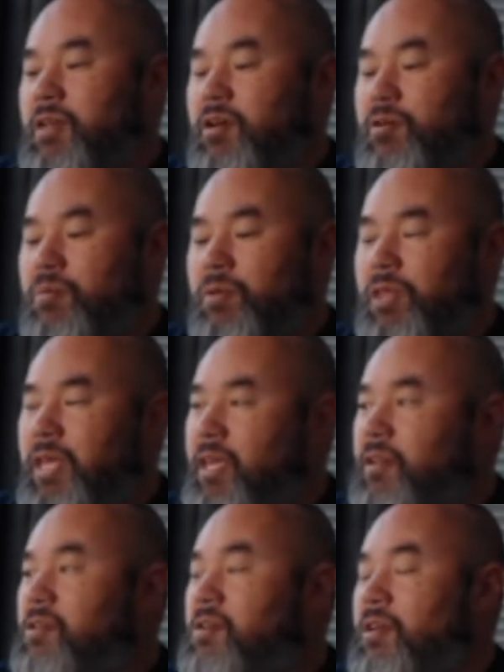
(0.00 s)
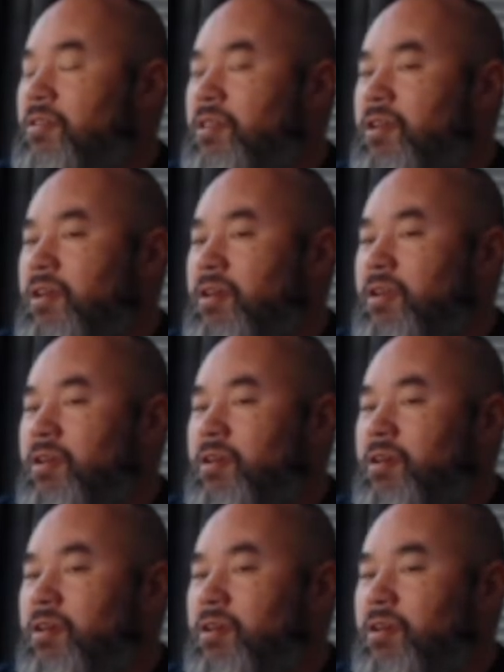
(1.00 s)
help with heat, and
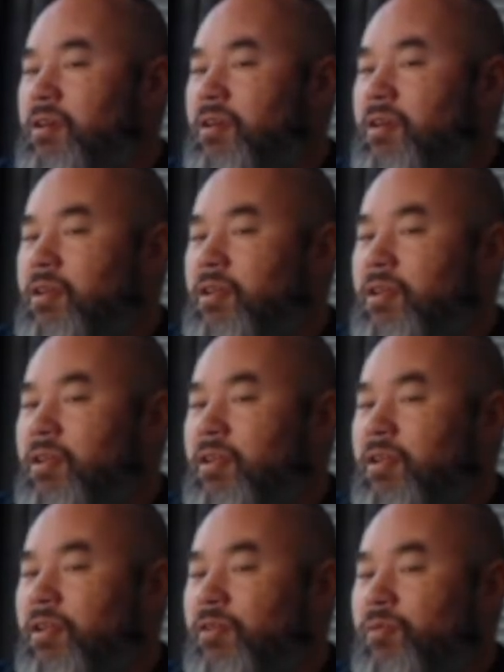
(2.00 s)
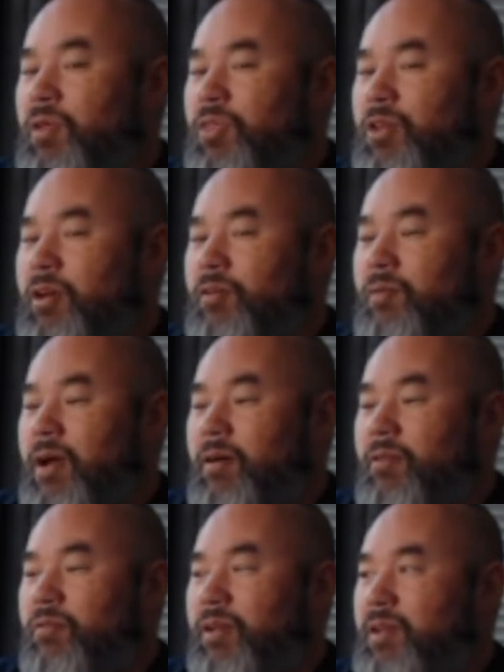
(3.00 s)
then we thought,
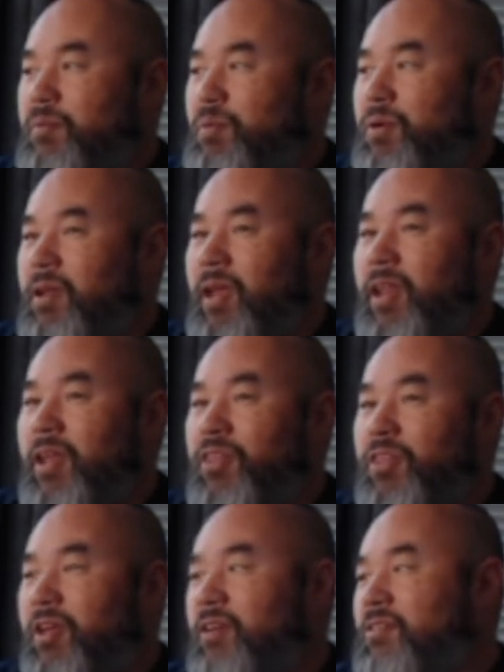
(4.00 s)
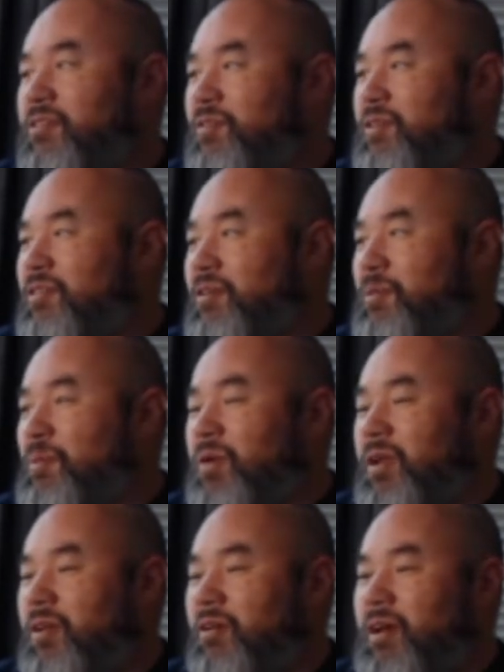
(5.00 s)
wow, we can print anything. So we started
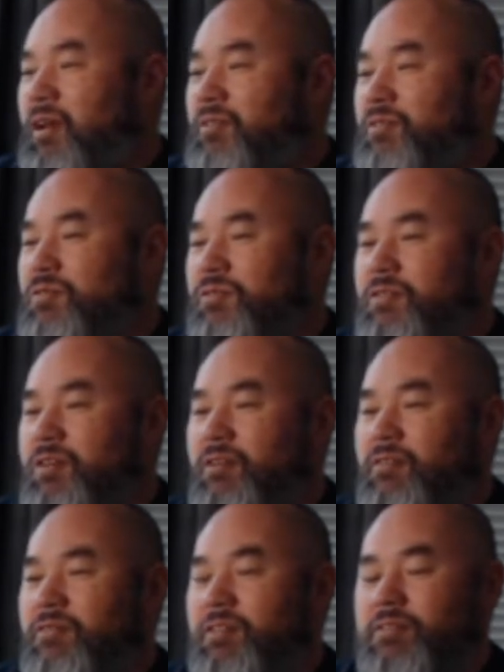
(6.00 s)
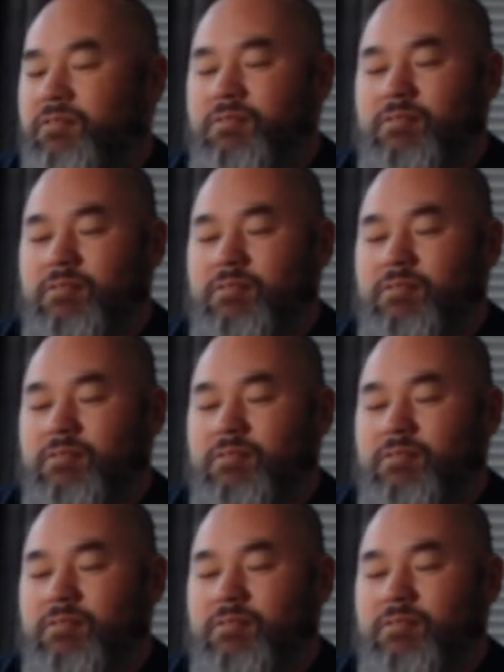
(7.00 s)
printing all kinds of cool stuff. And